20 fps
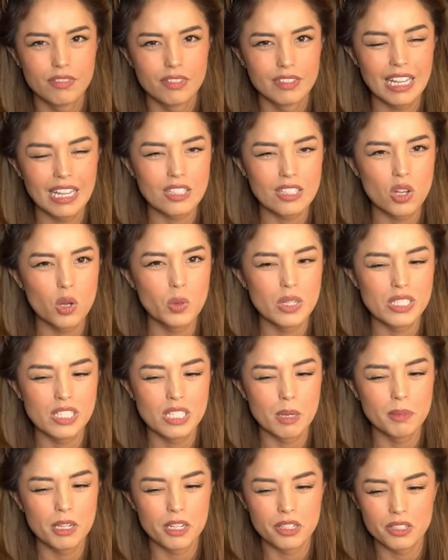that's always
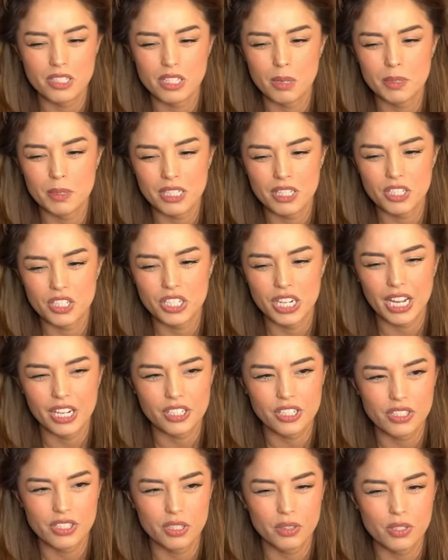subject subject to
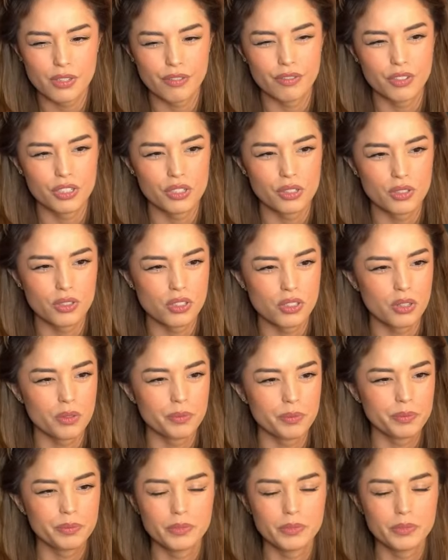change until it's official. So.